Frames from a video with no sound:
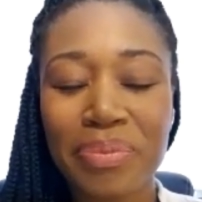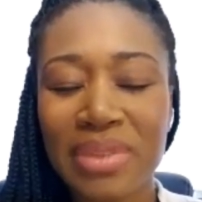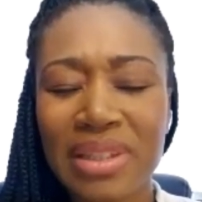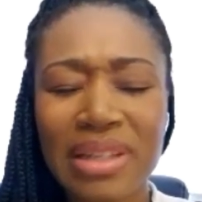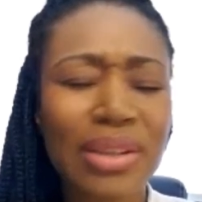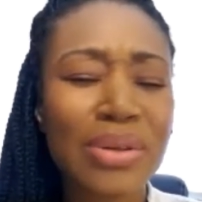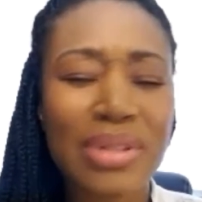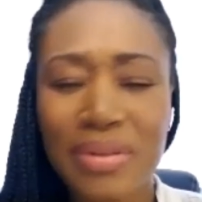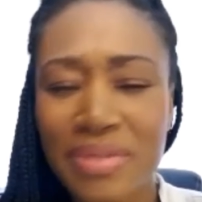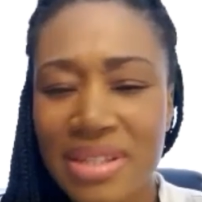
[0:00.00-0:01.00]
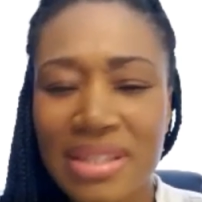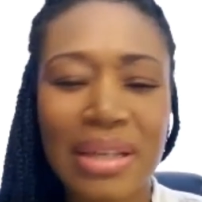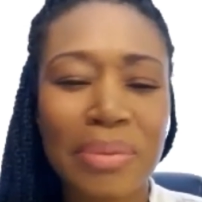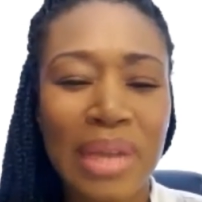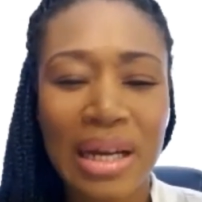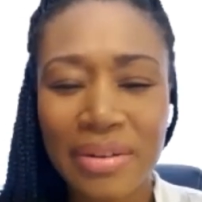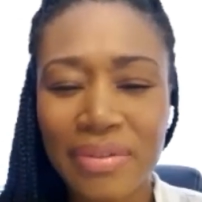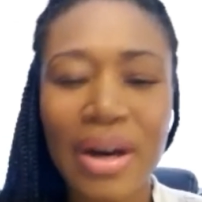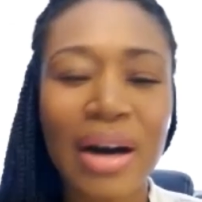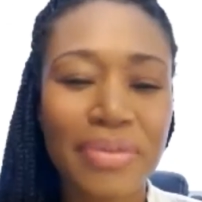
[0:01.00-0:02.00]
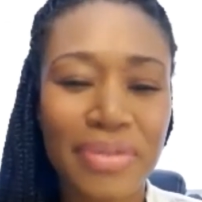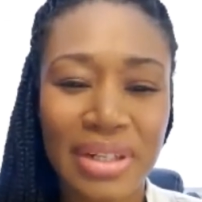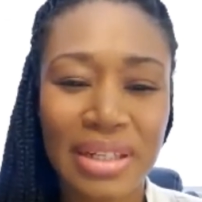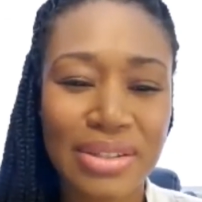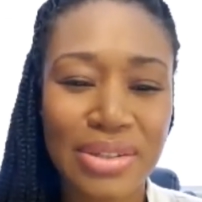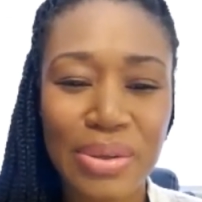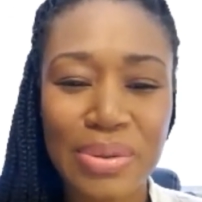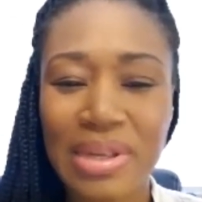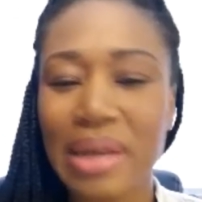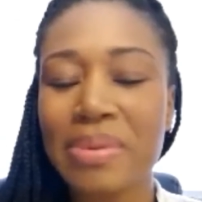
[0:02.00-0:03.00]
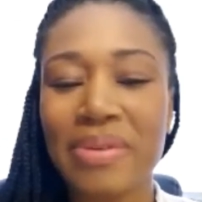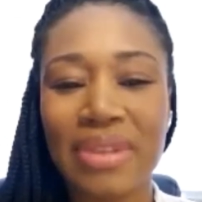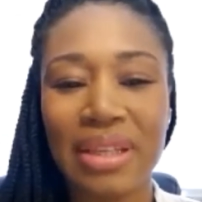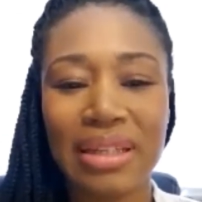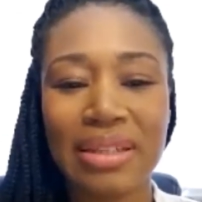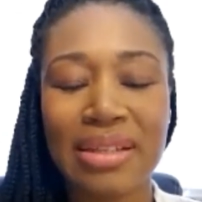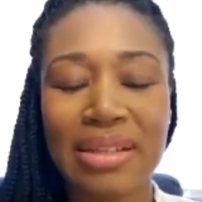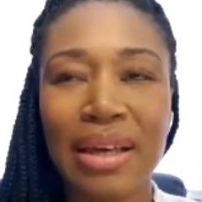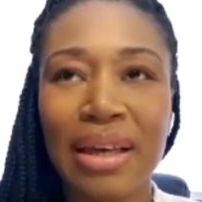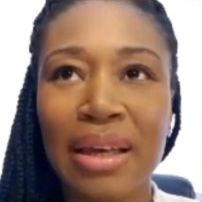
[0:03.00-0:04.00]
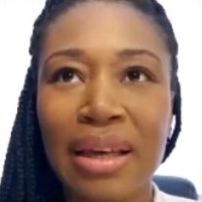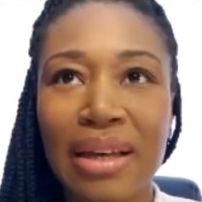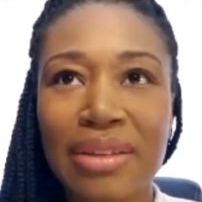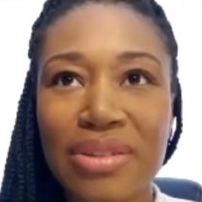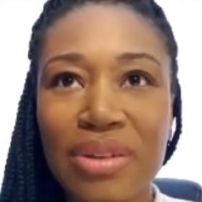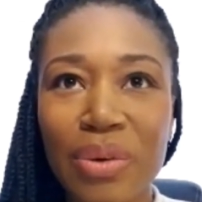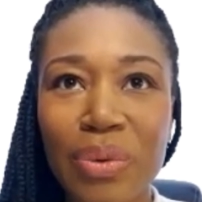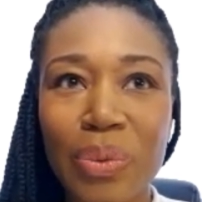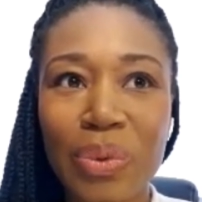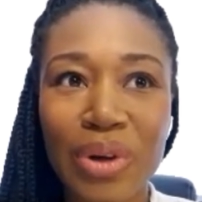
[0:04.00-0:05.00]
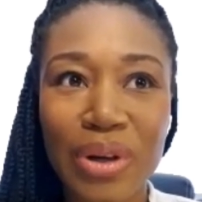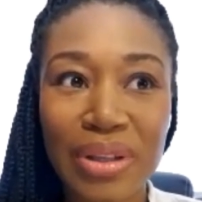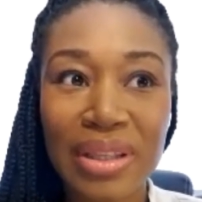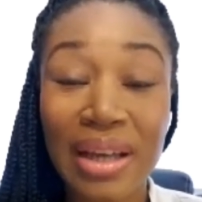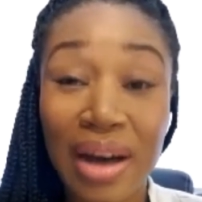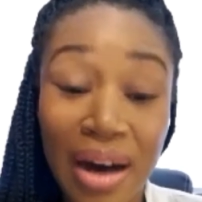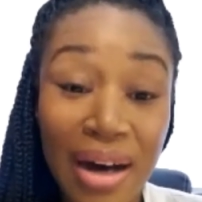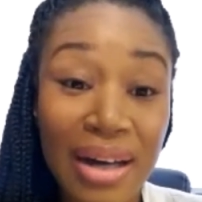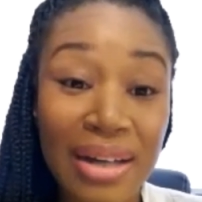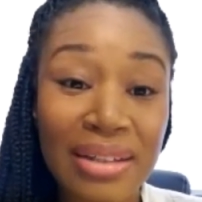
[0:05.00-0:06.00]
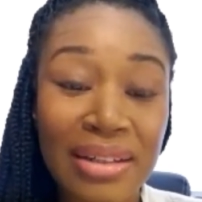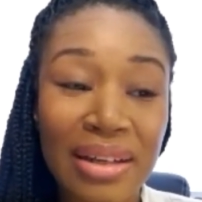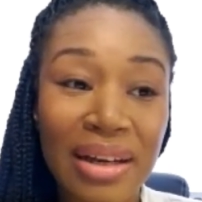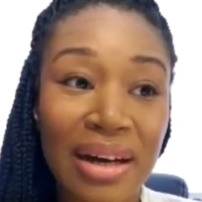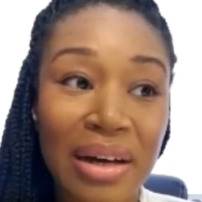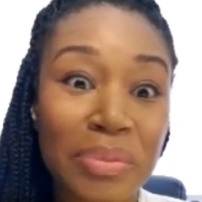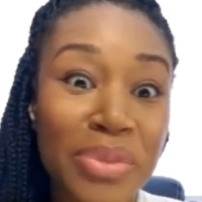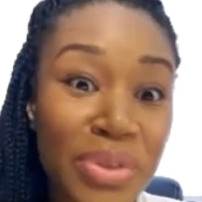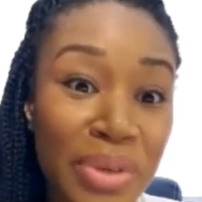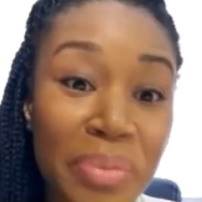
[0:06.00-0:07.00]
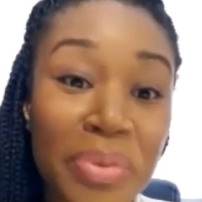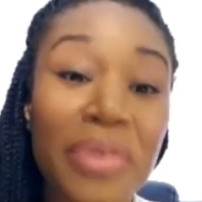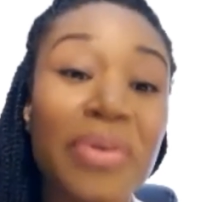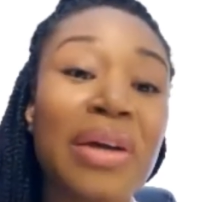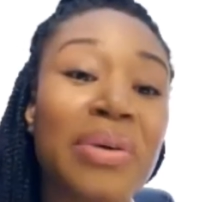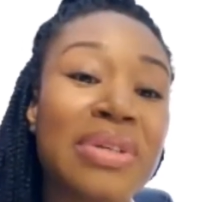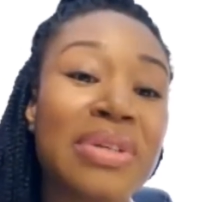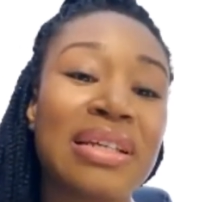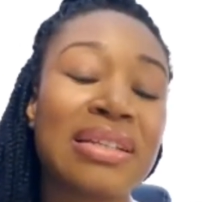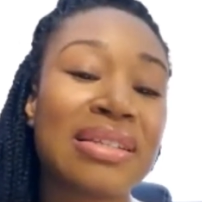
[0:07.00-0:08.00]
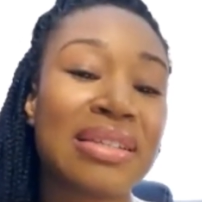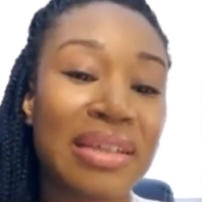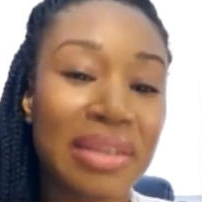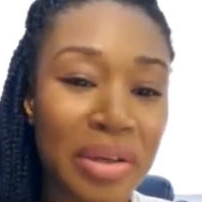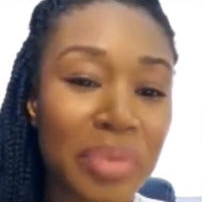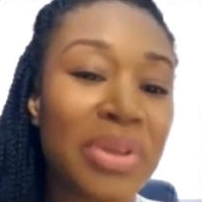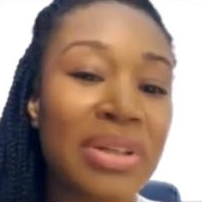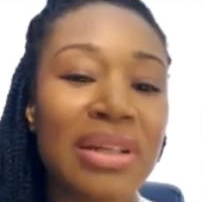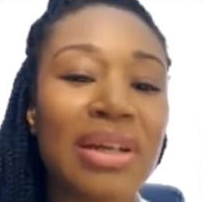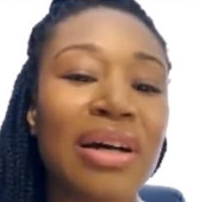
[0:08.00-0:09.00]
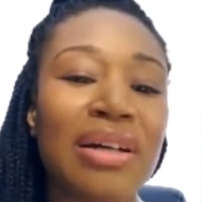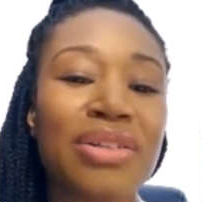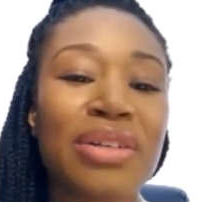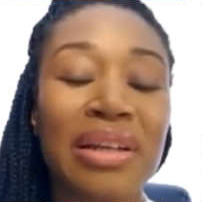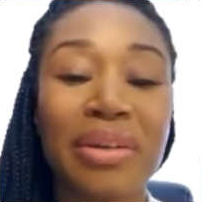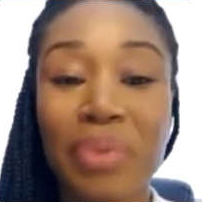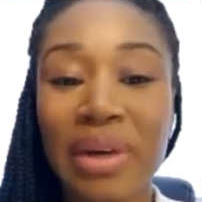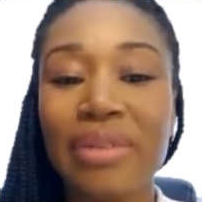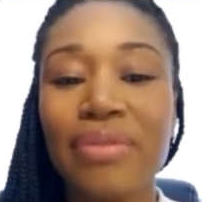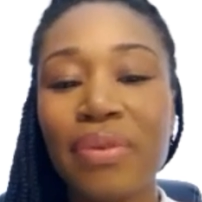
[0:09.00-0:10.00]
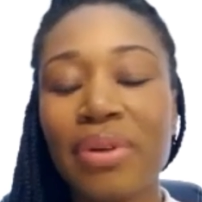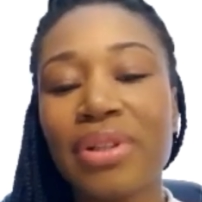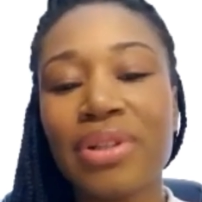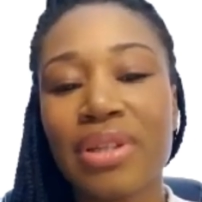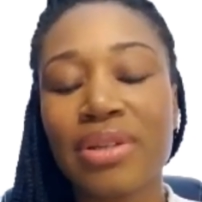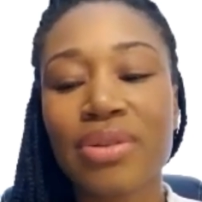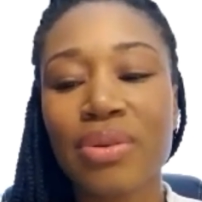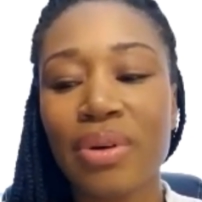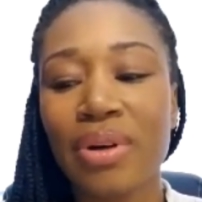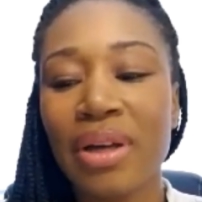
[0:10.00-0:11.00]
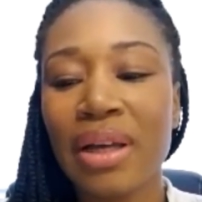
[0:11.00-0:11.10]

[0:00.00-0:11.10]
but low self-esteem, lack of confidence, those types of things. And so early on, doing prerequisites in the community college, getting ready for nursing school,